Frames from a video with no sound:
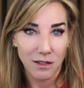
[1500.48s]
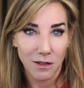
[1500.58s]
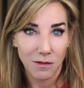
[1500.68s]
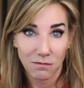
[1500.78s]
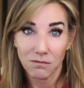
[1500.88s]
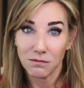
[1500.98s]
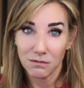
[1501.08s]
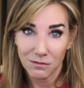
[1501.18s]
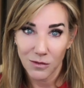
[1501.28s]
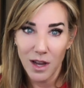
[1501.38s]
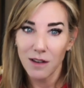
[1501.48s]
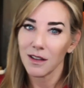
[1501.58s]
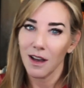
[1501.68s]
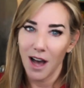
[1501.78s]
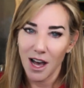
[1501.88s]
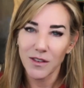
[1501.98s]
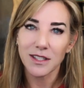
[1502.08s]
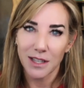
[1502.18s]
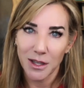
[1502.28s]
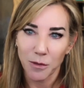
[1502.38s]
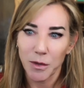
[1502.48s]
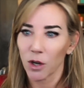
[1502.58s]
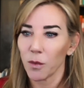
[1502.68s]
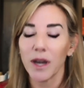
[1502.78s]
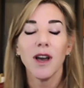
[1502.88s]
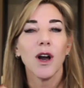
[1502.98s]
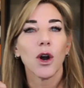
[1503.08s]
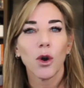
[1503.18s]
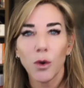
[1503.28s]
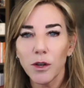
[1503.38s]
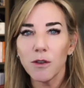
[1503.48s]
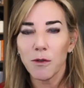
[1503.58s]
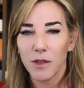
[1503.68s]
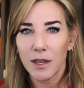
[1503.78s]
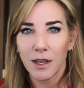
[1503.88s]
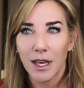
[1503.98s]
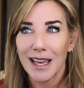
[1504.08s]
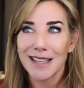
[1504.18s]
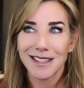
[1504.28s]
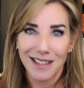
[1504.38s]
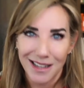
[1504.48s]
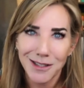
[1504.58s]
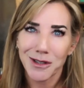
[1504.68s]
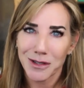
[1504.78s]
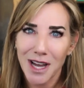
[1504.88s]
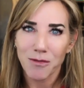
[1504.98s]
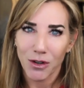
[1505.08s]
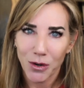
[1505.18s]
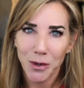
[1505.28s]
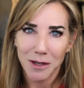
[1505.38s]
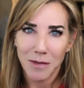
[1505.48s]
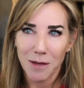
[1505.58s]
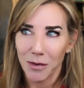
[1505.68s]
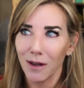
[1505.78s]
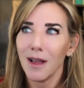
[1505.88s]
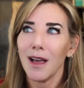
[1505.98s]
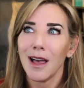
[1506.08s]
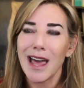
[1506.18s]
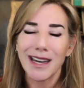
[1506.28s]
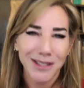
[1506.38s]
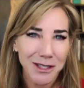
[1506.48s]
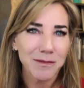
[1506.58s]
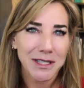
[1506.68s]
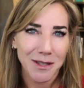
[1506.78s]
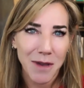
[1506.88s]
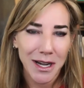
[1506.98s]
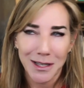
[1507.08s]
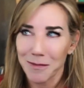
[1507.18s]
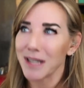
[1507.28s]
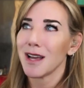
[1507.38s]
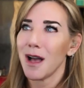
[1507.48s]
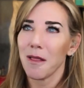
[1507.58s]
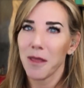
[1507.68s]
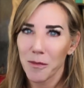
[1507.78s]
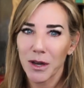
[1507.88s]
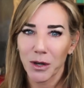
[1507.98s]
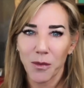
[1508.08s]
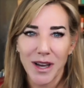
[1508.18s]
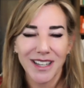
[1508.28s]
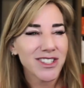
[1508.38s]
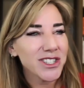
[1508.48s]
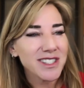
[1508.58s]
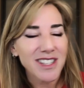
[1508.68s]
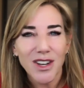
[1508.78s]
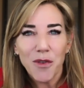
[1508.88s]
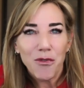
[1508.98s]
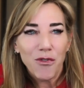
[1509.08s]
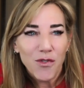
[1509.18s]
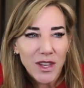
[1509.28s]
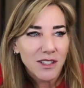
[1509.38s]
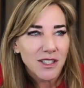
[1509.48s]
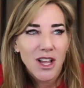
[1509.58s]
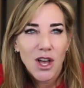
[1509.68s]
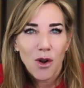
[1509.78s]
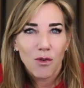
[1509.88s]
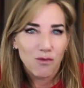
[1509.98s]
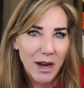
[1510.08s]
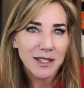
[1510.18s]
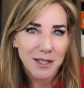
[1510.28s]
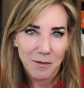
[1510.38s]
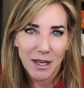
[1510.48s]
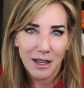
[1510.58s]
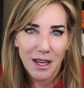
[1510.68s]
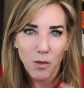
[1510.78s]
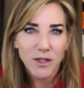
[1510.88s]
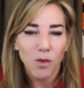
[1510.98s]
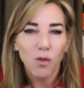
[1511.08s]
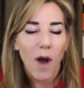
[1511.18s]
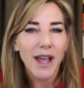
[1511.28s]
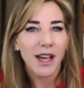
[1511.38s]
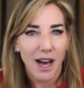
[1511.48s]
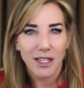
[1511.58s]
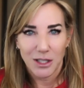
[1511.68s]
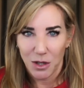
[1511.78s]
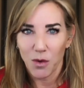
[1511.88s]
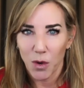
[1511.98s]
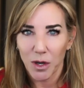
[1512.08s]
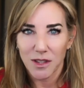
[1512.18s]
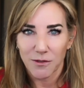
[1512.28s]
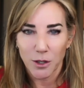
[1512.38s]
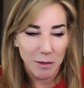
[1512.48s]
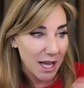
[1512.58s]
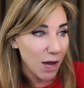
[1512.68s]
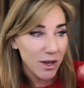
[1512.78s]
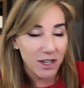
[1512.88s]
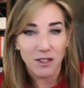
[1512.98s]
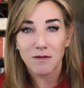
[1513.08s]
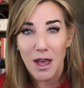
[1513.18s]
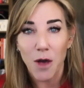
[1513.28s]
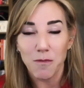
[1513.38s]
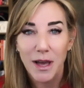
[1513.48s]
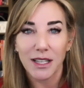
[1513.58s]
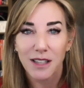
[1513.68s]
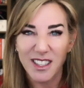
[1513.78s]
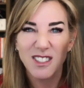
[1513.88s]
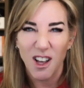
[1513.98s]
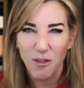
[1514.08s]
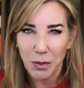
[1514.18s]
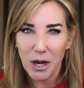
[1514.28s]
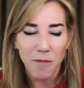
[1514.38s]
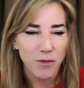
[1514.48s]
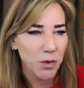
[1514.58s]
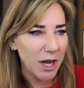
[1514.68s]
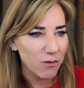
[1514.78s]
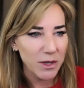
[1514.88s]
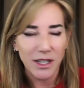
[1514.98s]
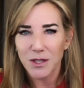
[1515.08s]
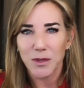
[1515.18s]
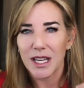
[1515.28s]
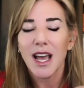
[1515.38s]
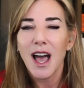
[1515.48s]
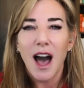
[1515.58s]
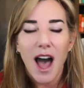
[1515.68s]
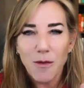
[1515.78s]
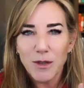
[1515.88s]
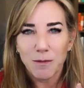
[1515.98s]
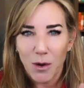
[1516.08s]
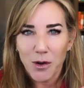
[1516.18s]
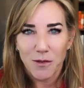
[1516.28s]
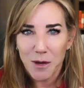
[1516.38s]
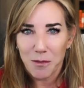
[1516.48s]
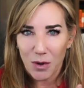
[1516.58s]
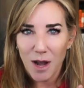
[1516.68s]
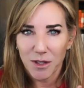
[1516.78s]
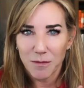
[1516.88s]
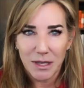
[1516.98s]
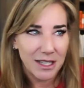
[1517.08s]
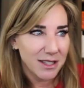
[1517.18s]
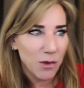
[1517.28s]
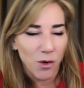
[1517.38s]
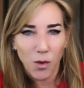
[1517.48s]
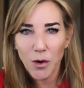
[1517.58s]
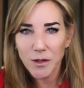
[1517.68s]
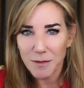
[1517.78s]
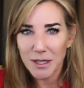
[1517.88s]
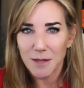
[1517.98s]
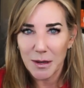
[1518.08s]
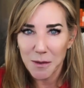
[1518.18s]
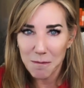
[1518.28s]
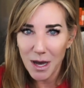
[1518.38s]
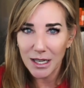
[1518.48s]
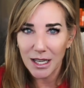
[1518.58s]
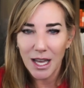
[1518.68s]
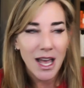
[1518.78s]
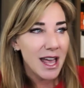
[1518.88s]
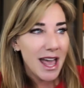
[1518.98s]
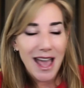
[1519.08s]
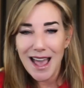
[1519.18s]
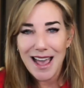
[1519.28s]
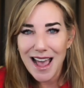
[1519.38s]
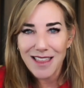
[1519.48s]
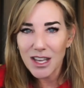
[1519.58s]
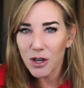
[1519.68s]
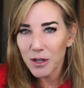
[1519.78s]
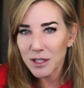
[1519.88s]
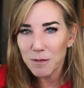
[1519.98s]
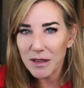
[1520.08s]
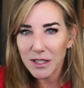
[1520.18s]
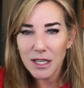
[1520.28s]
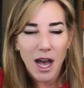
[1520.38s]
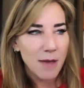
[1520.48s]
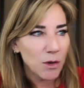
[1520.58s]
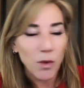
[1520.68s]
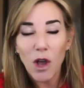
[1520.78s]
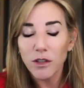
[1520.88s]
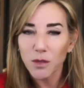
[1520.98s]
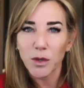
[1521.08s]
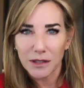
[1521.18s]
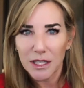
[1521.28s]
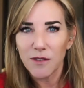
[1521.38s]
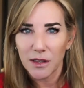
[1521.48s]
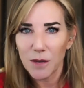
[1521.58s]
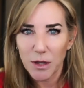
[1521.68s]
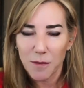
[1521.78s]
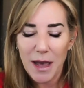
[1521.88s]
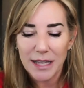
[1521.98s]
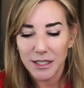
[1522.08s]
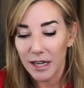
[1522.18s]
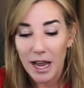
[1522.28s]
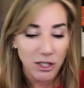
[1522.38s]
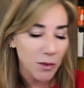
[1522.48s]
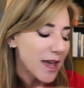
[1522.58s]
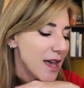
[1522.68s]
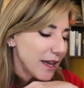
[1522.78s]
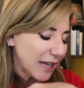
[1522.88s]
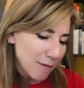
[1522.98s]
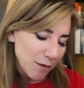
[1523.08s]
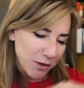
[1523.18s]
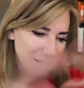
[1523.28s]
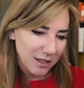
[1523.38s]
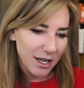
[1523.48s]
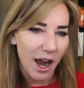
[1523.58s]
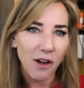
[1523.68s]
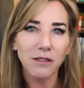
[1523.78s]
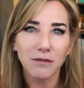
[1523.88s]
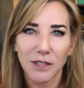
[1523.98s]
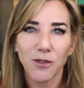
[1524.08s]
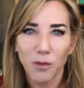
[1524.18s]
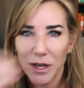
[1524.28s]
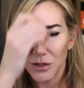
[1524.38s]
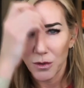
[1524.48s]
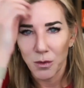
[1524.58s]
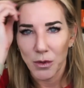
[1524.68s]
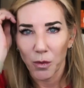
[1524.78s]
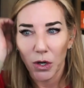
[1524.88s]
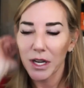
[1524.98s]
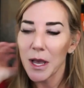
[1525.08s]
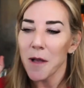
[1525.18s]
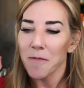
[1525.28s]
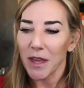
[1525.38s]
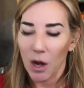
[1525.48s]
to? Right? Obviously, the bigger one. Who do you think has an easier time recruiting people and it doesn't miss the money as much? The bigger one. And it just didn't feel right to me. It wasn't why I got into the work in the first place. I wanted to help my clients solve problems. What I realized was that I was part of their problem because they were worrying so much about the money and they couldn't spend the time. And we also weren't leaving them with capacity in house. So I came up with this entire different way to do the work. And I